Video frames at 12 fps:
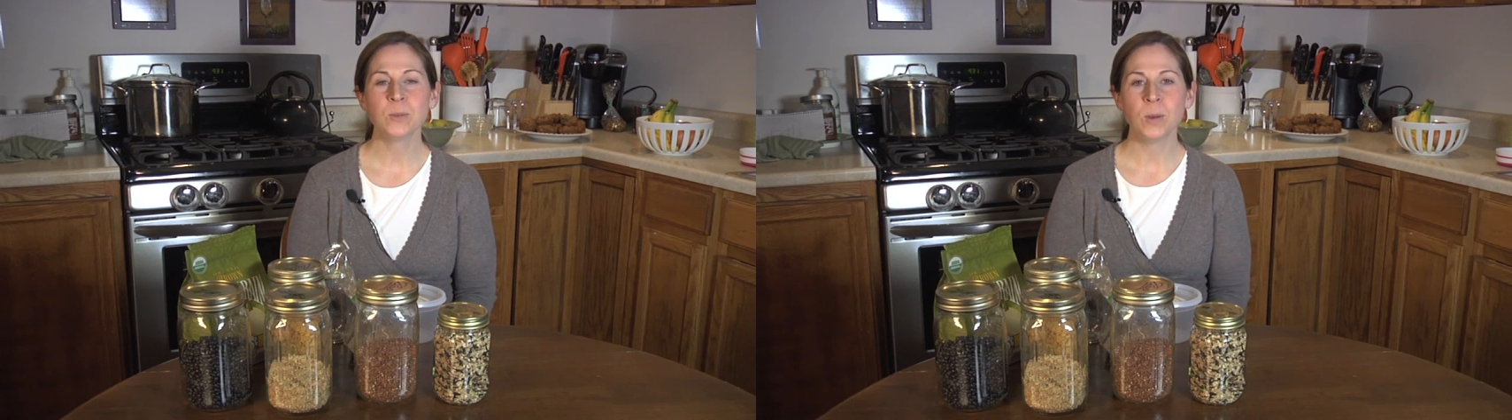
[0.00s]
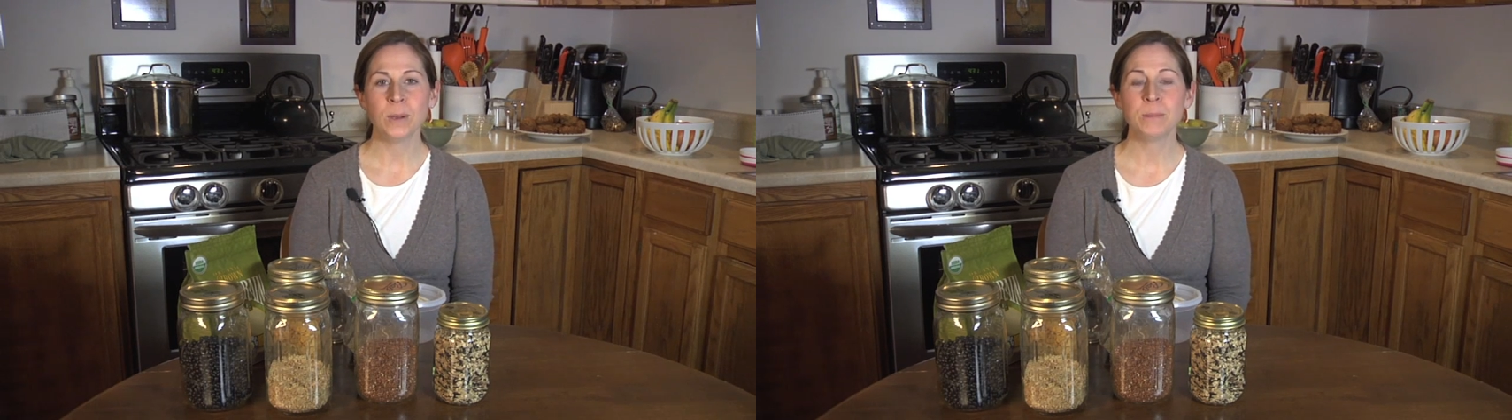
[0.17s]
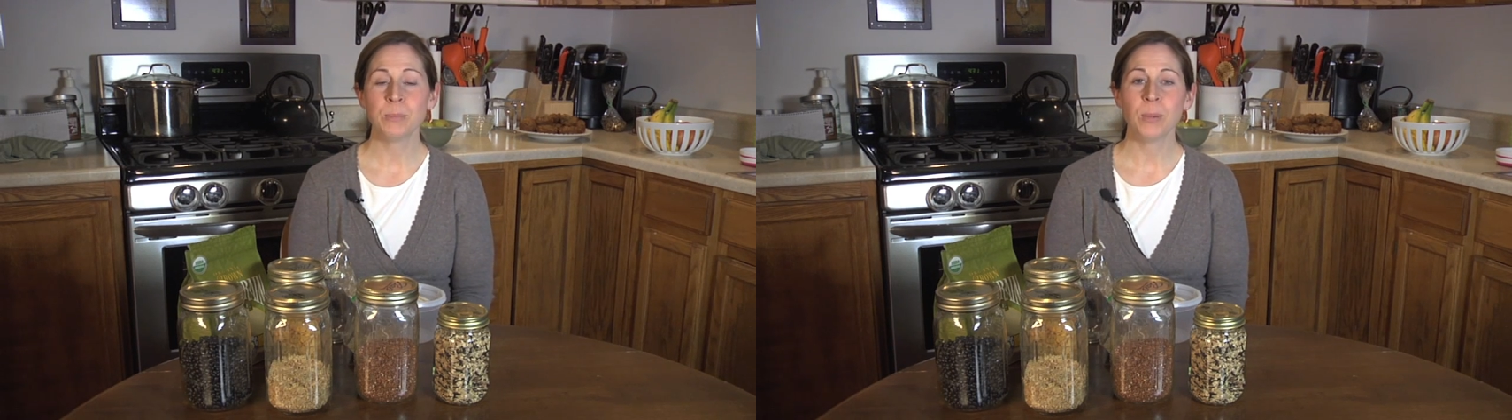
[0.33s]

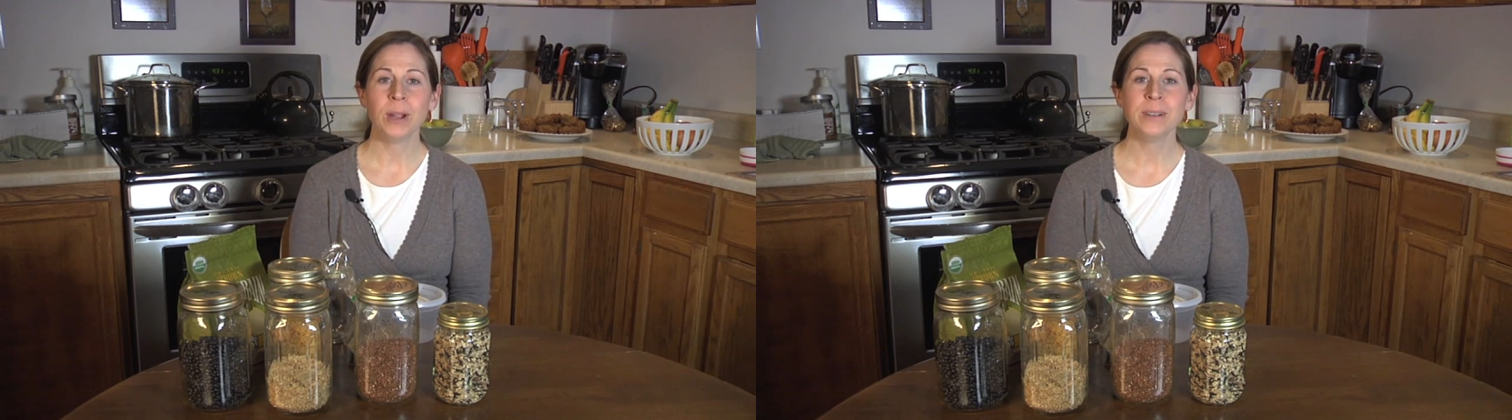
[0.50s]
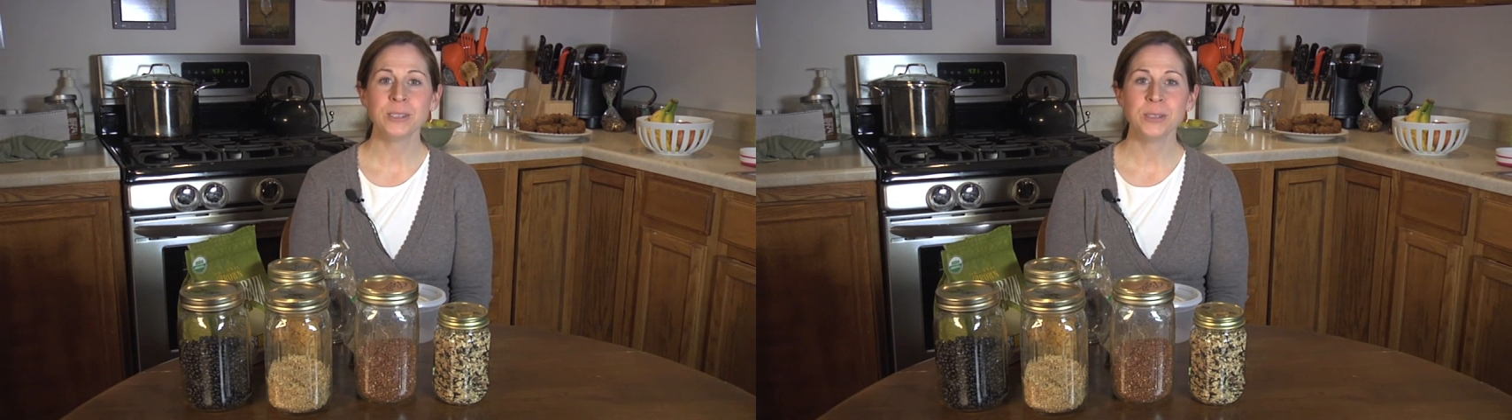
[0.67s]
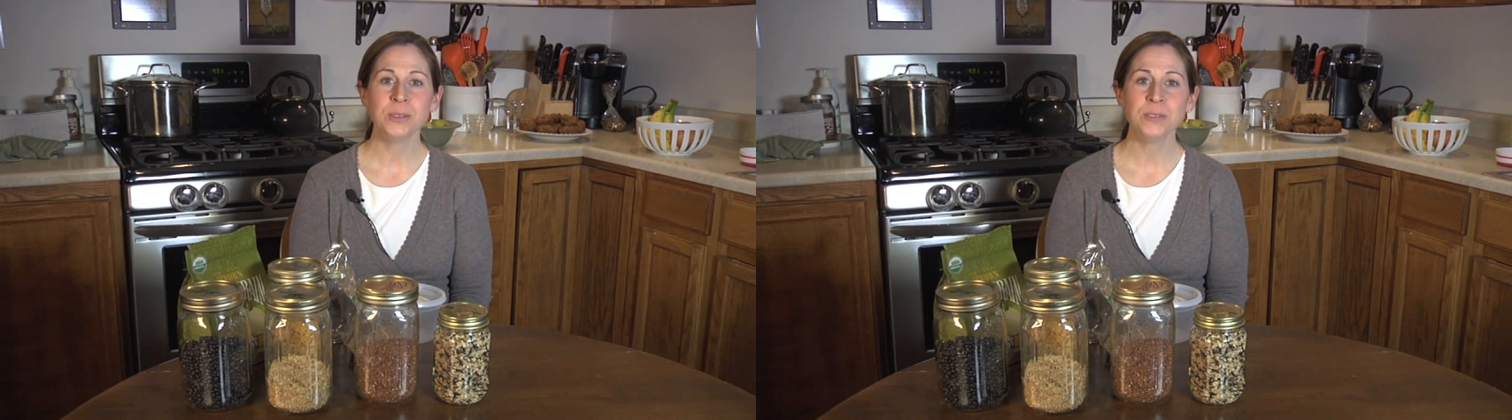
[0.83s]
Welcome to
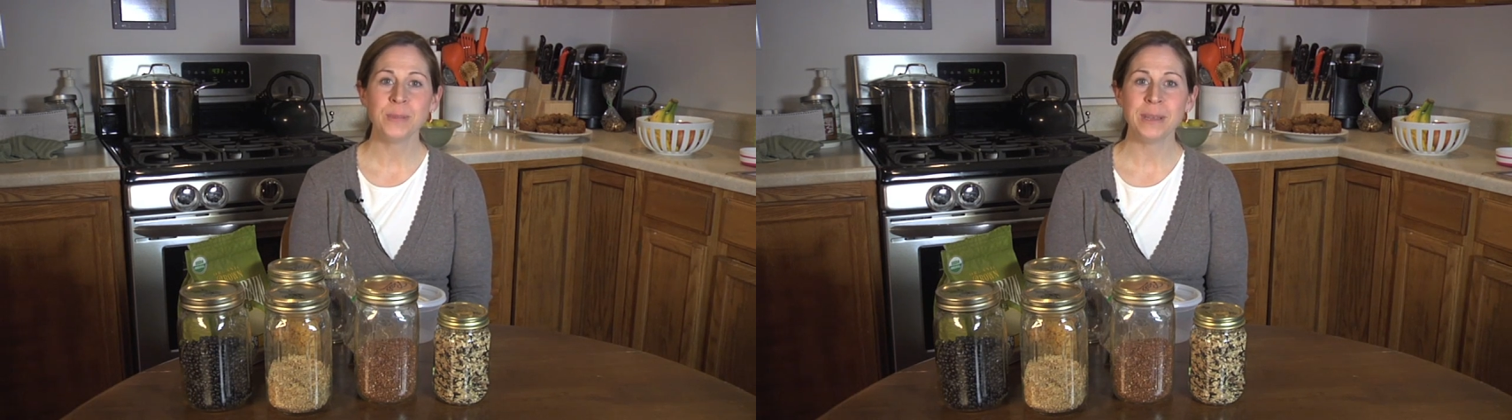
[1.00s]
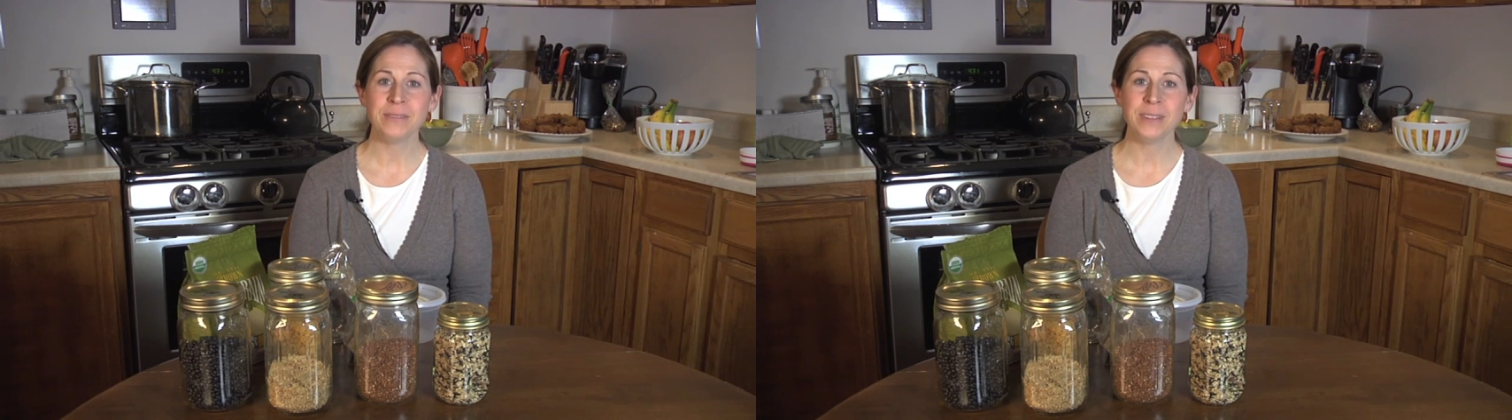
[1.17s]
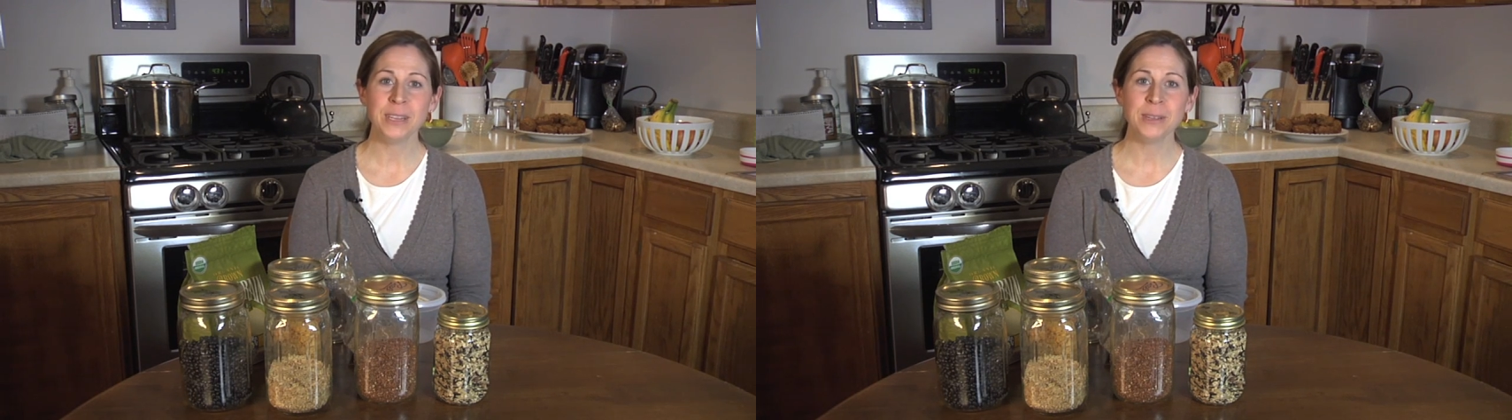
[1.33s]
part 2 of
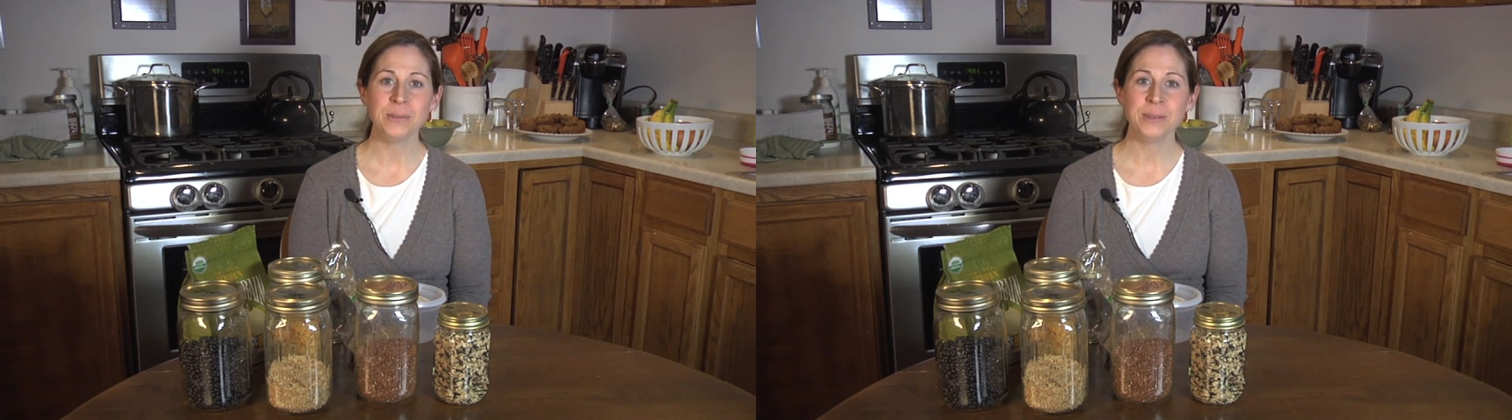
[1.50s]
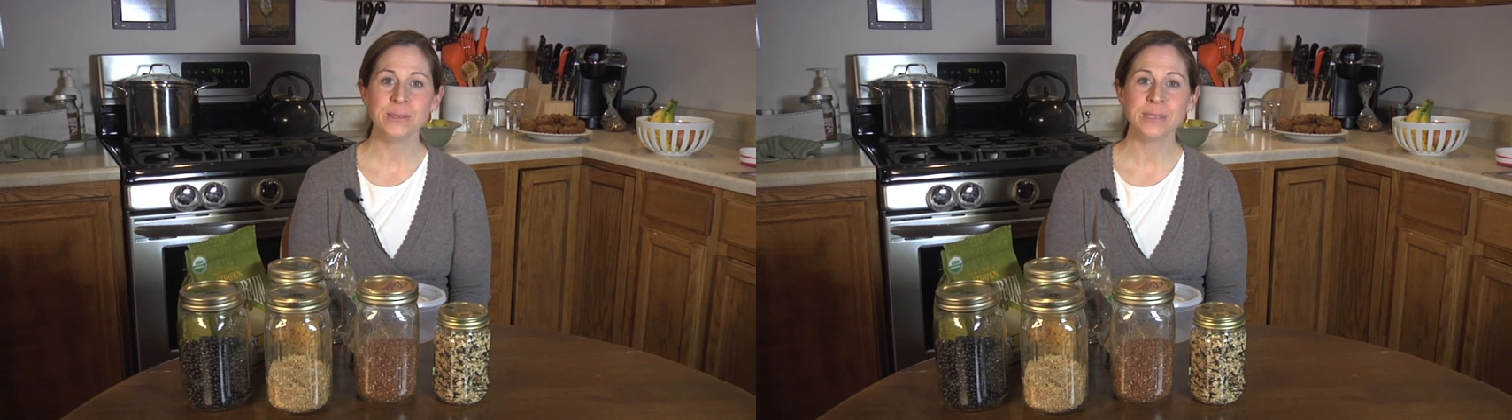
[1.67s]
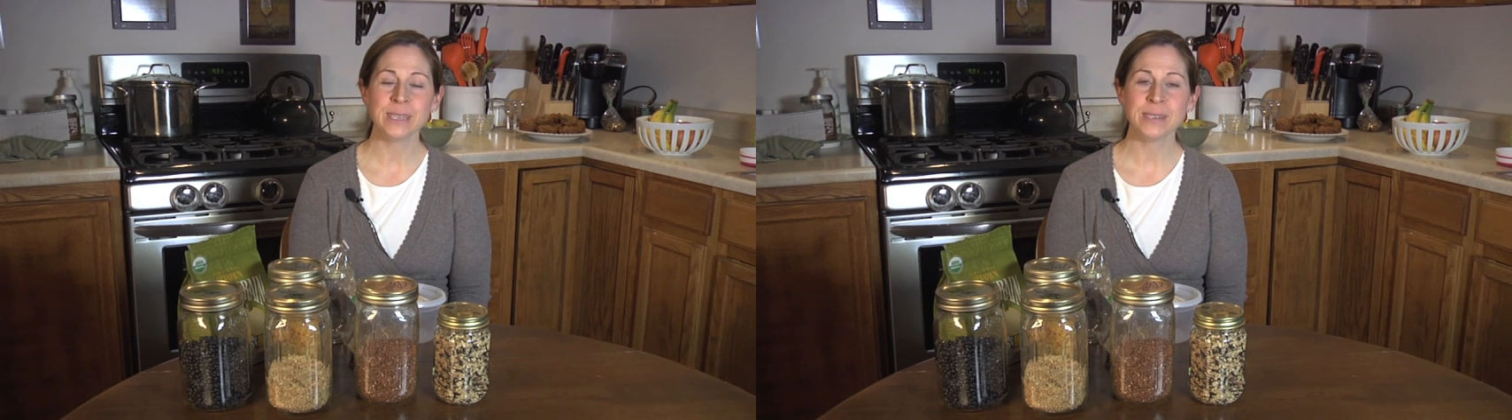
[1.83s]
my video
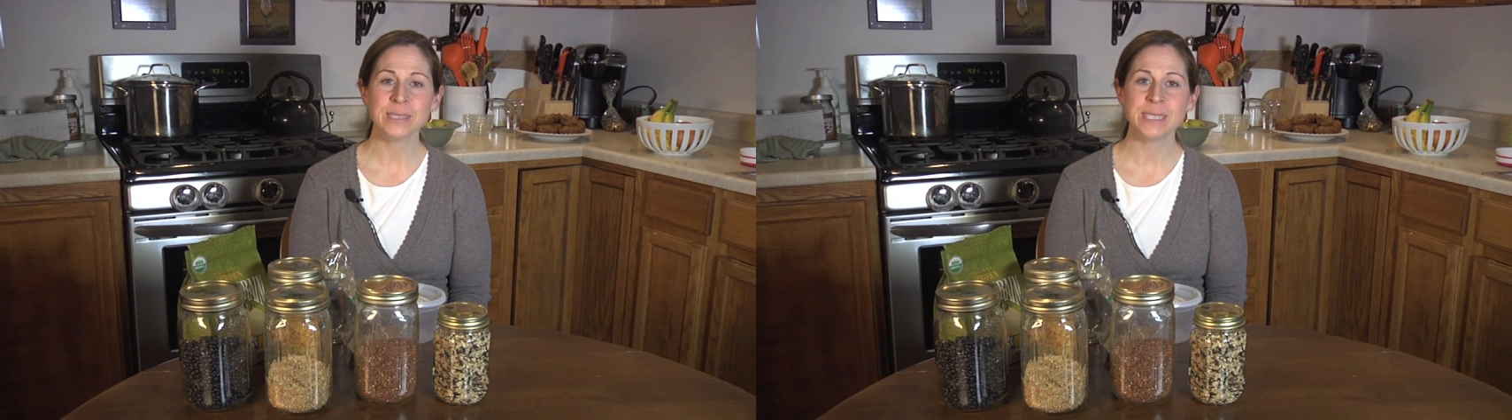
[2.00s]
newsletter